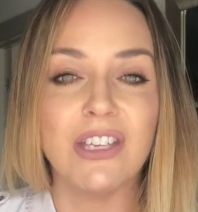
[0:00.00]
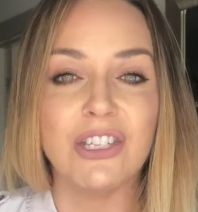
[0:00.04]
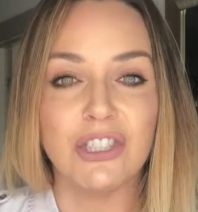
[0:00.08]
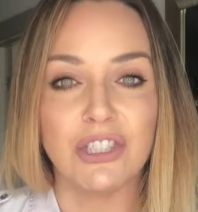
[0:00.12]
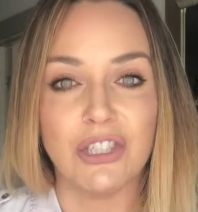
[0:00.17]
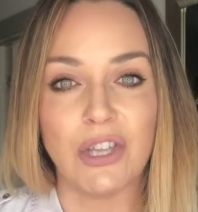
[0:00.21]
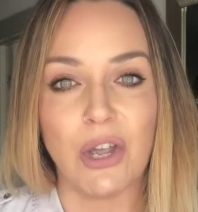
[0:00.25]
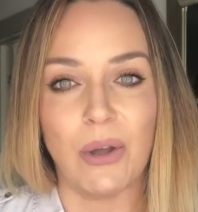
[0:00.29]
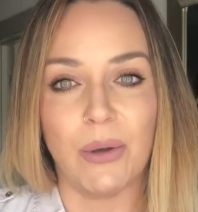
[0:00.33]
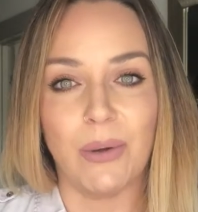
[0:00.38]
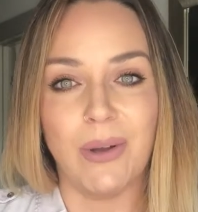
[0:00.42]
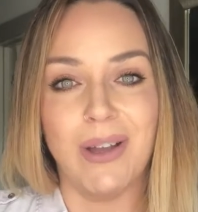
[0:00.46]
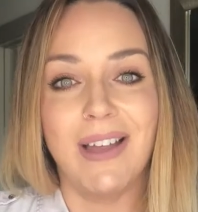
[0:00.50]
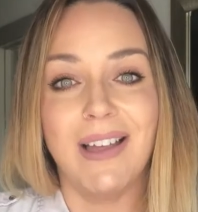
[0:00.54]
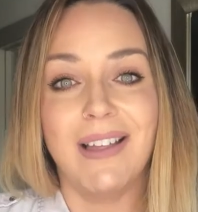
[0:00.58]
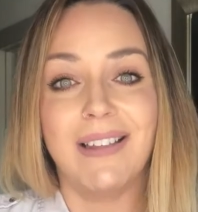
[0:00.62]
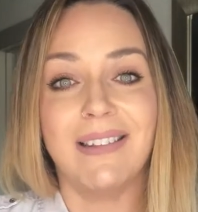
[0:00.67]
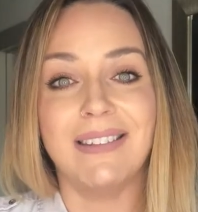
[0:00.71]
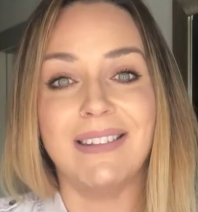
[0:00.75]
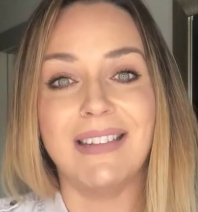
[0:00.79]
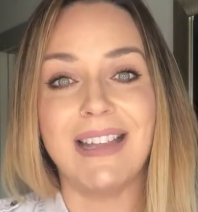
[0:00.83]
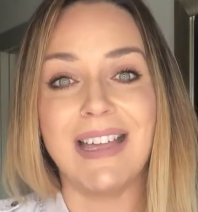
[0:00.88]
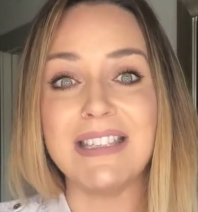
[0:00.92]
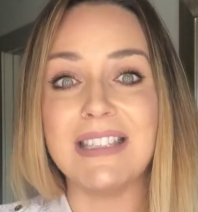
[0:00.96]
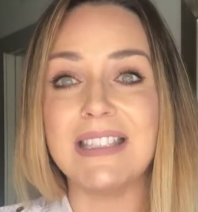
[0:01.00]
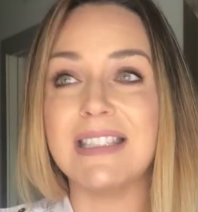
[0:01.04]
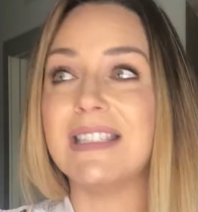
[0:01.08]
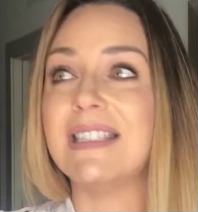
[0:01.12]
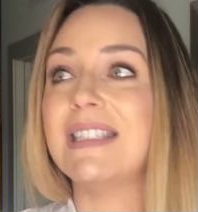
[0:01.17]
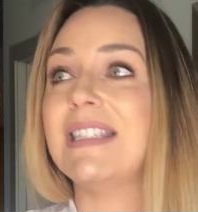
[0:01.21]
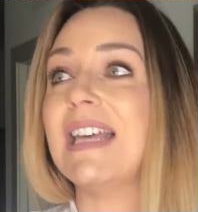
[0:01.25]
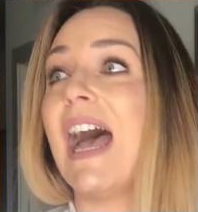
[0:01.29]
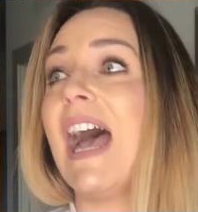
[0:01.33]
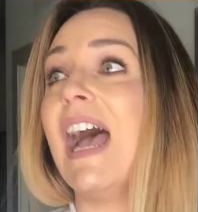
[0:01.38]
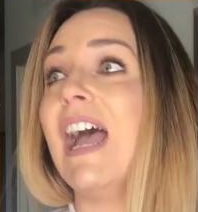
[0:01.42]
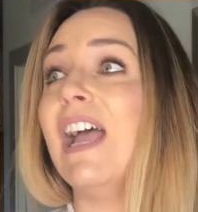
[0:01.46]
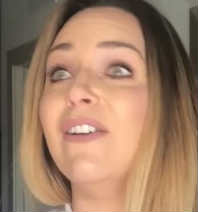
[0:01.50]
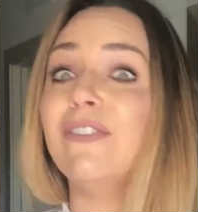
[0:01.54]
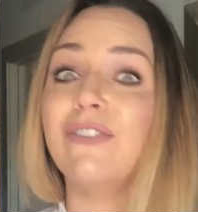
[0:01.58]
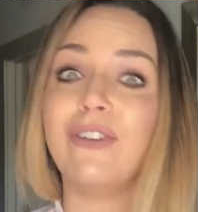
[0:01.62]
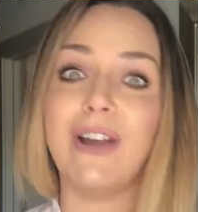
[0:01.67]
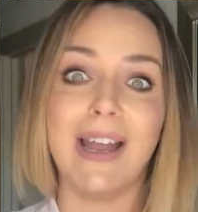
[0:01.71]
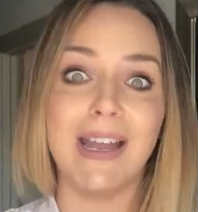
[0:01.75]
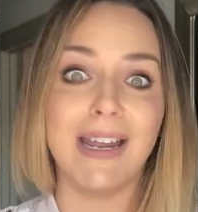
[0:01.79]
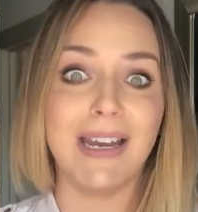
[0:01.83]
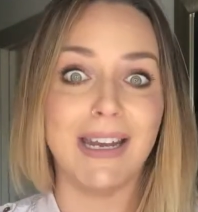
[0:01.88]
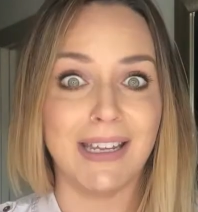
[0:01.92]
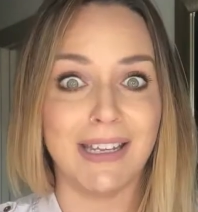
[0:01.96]
So let's dive
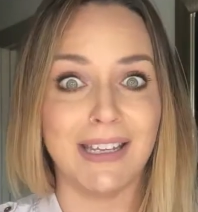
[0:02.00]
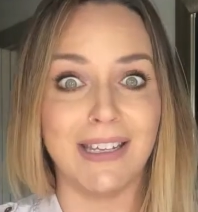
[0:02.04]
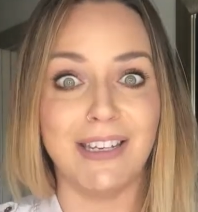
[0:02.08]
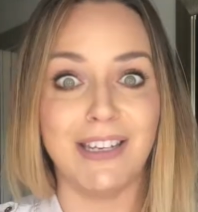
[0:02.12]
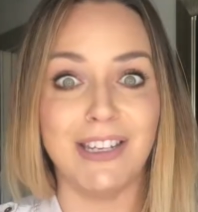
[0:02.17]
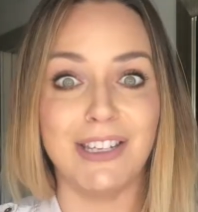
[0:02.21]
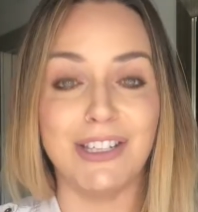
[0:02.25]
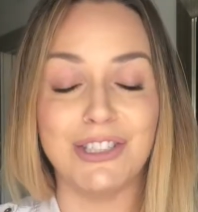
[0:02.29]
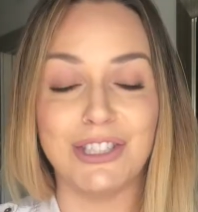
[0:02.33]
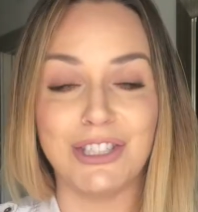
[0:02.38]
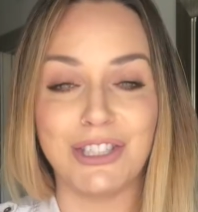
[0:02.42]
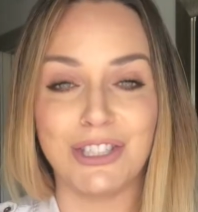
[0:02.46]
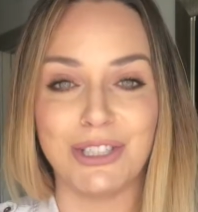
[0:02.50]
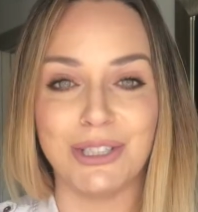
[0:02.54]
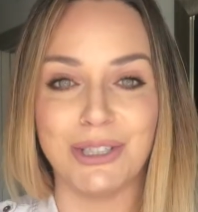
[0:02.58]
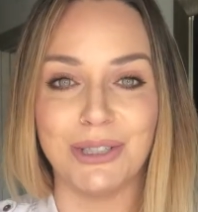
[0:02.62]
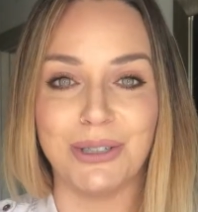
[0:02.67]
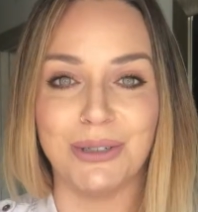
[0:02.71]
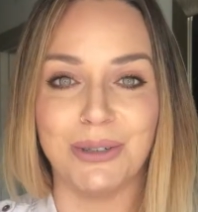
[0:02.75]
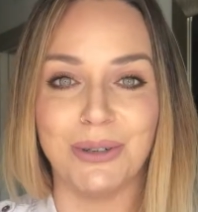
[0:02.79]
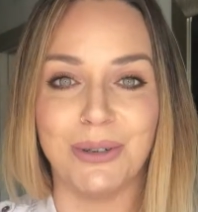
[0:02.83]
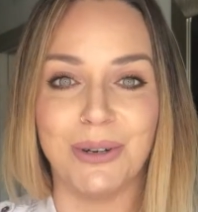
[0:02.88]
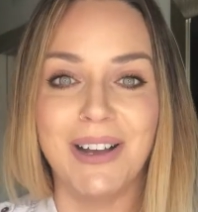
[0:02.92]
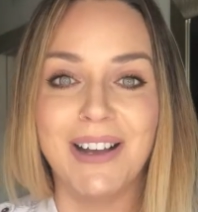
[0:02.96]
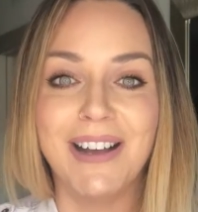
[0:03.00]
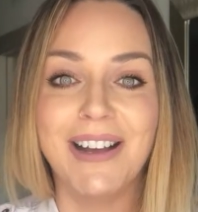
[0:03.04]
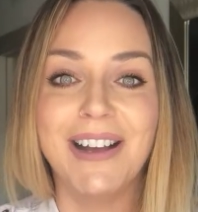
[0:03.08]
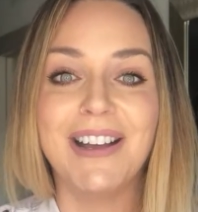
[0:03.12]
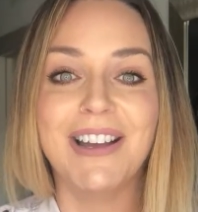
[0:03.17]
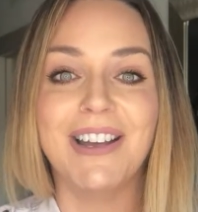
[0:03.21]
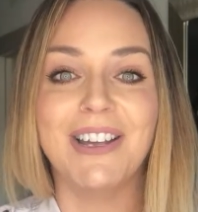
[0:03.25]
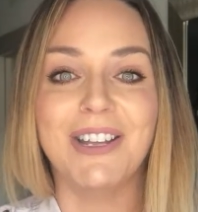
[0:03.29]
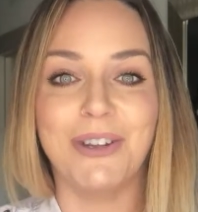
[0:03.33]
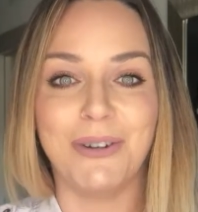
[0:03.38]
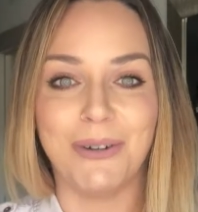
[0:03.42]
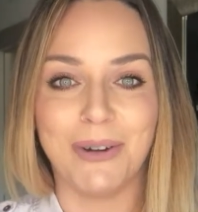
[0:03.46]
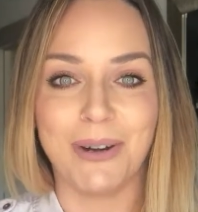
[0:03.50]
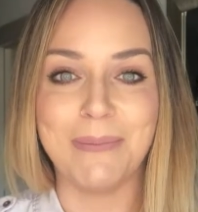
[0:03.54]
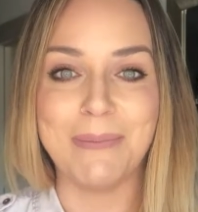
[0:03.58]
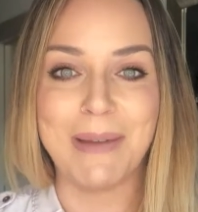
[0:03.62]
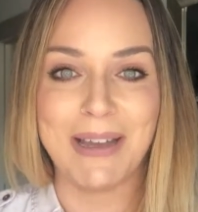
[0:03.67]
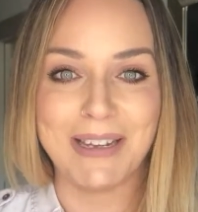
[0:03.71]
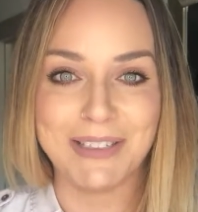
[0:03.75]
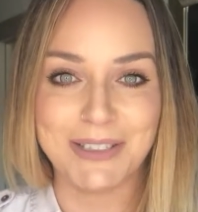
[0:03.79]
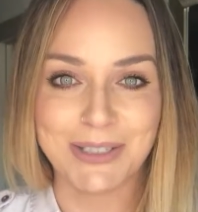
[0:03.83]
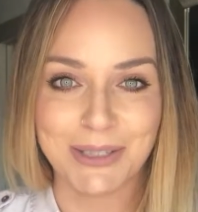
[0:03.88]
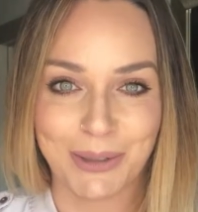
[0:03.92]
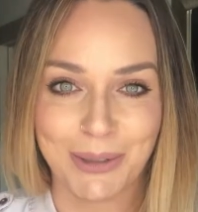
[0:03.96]
right into your
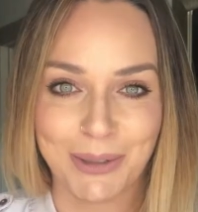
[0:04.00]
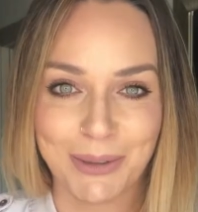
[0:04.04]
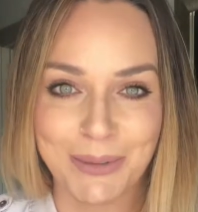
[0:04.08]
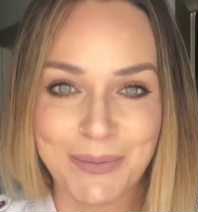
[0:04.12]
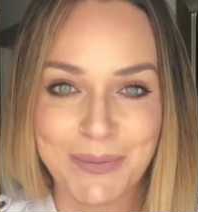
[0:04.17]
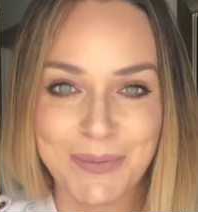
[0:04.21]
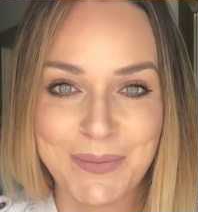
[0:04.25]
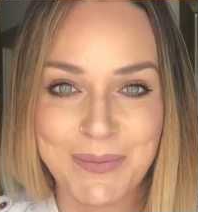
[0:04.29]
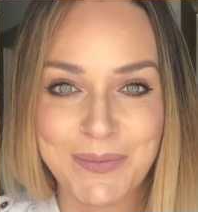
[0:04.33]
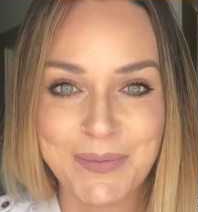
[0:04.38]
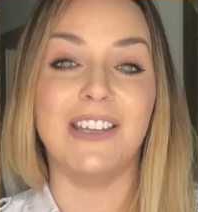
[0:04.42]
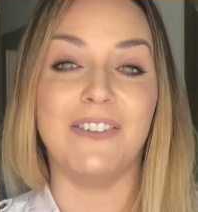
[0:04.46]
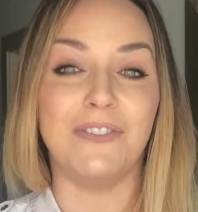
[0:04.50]
mental.